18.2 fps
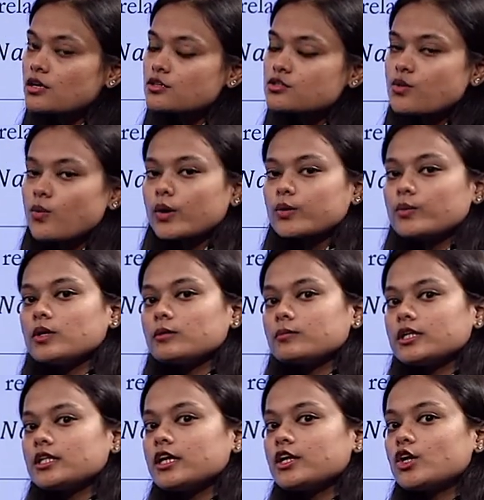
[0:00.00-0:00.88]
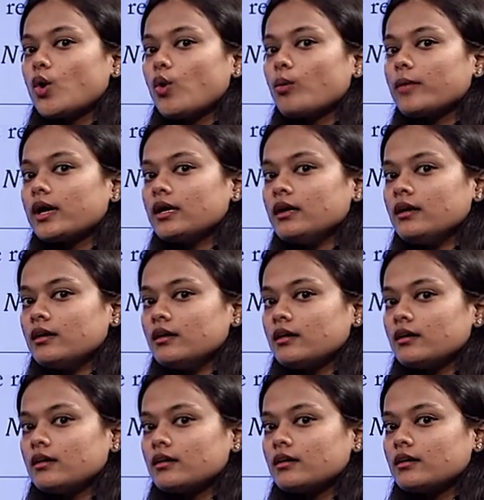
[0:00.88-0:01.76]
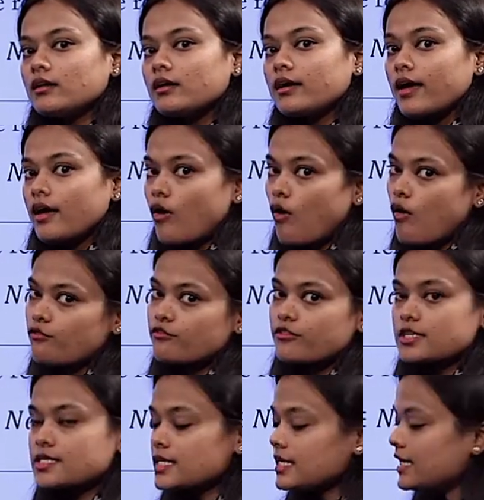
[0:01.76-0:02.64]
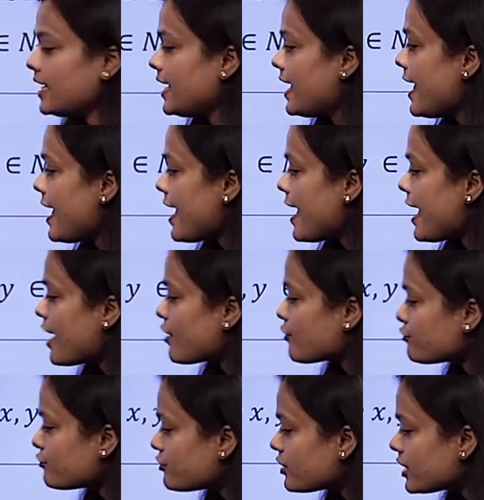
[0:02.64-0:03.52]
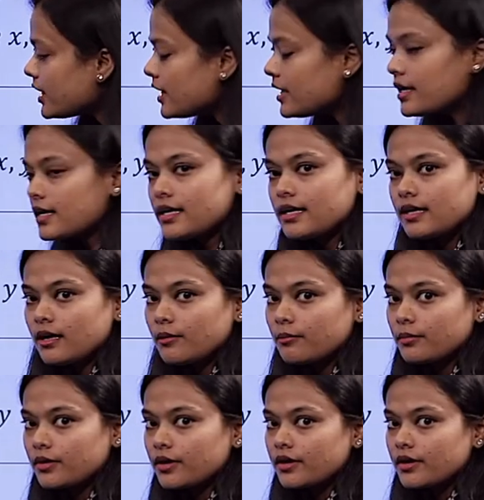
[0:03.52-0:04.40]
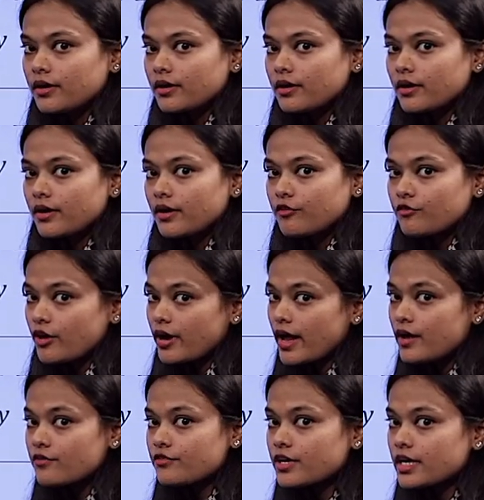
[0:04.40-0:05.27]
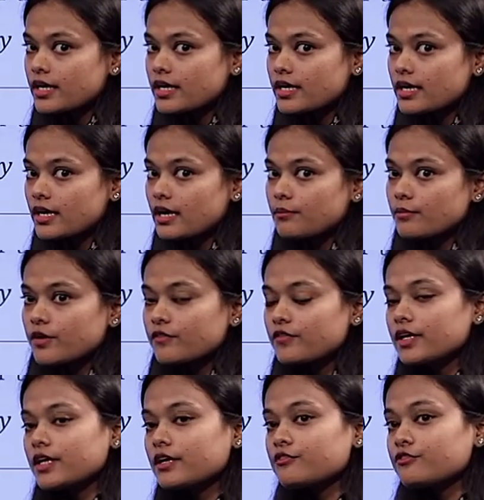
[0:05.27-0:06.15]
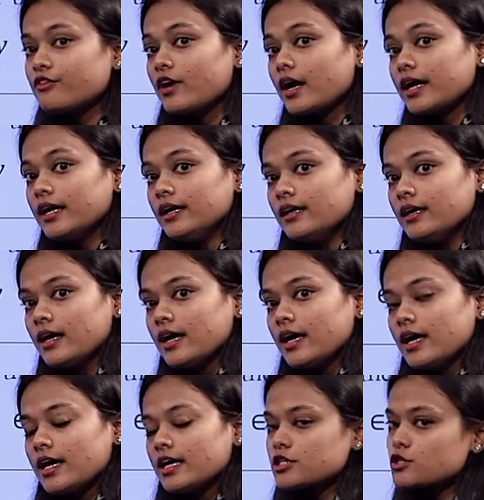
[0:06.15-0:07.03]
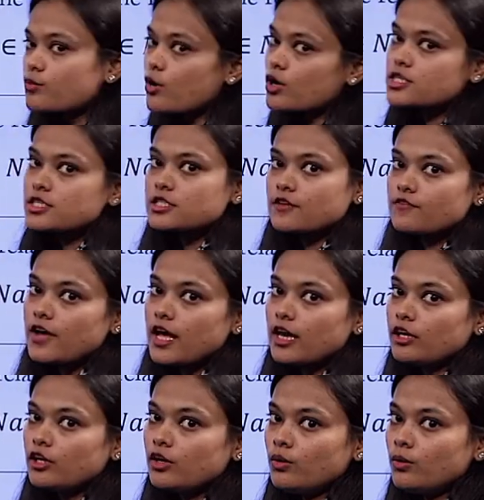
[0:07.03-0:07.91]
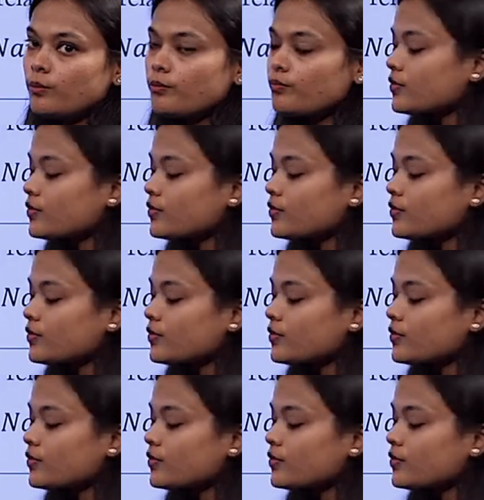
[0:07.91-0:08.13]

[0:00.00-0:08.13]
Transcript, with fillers: So, what will be the domain? Obviously, every real number, for every real number we can find its positive value.